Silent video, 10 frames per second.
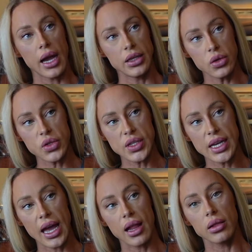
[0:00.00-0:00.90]
used to
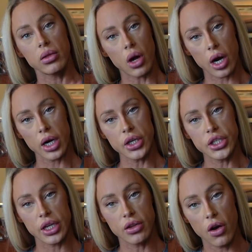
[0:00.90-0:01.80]
get
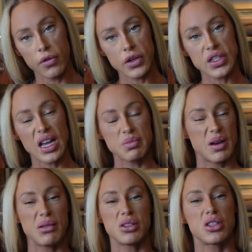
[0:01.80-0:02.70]
large in the oversized,
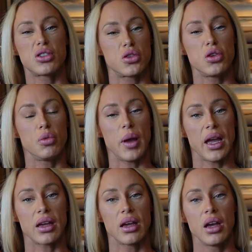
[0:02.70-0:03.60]
but it was just too
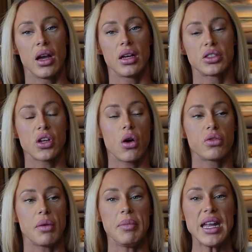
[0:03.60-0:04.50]
big. So
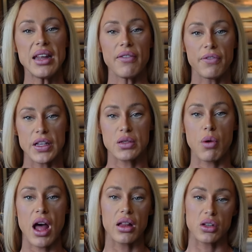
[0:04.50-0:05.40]
the medium fits
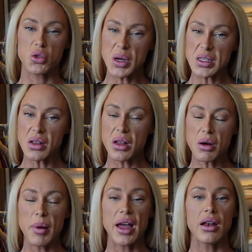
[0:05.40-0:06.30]
well, shrinks a
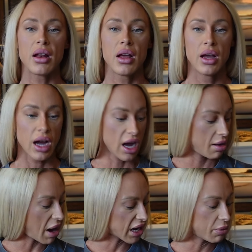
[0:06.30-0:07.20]
little bit.
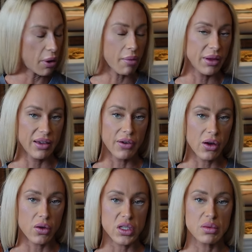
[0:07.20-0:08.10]
I could probably even
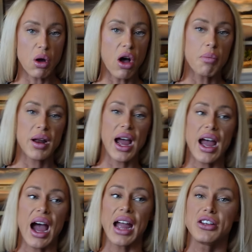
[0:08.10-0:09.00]
go small, but
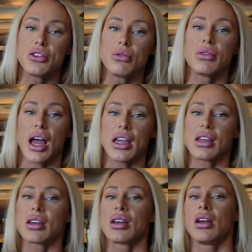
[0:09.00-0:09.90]
I do
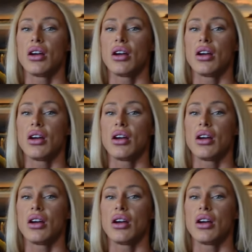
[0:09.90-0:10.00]
like